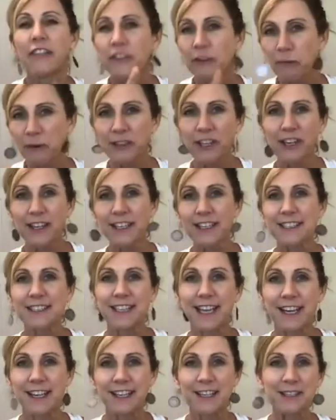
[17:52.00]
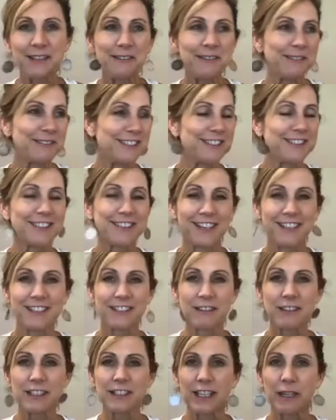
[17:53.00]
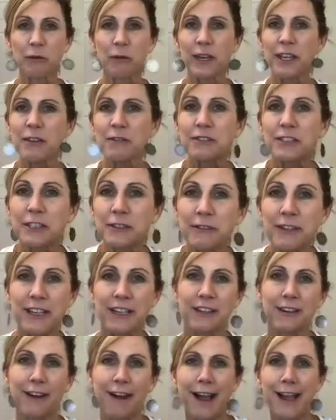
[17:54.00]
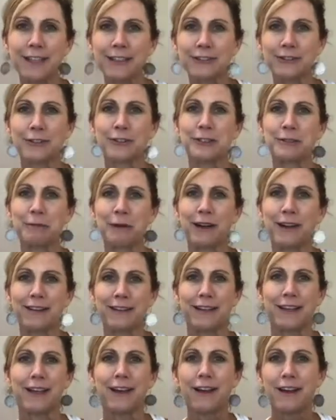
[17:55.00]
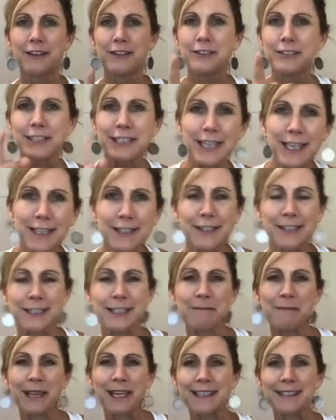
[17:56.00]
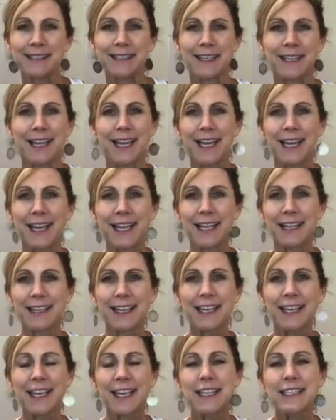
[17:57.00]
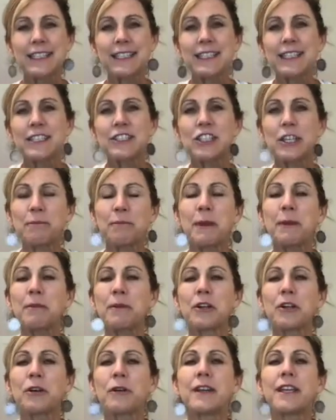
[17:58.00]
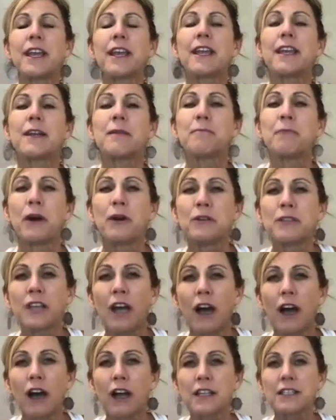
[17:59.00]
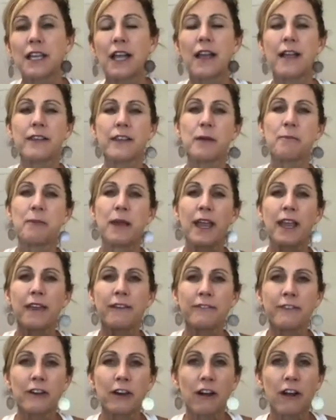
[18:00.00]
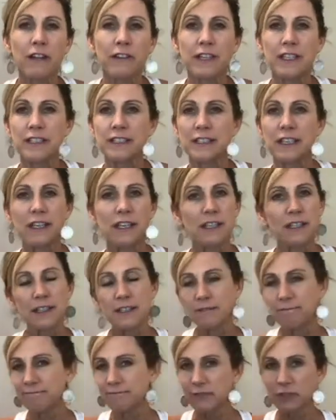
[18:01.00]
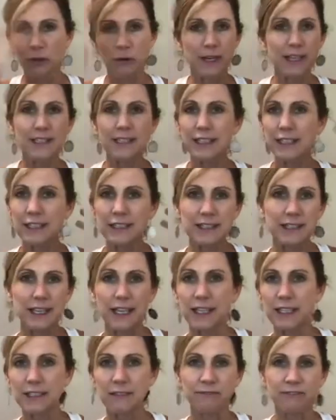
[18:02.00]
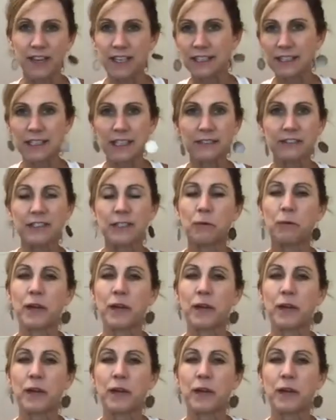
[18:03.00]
what they're gonna say to you when you start doing this, like, what are you doing? Your eyes are so sparkly. Your skin looks amazing. Like, it's the cheap people are going and getting Botox. They're paying for all these crazy things, facelifts, and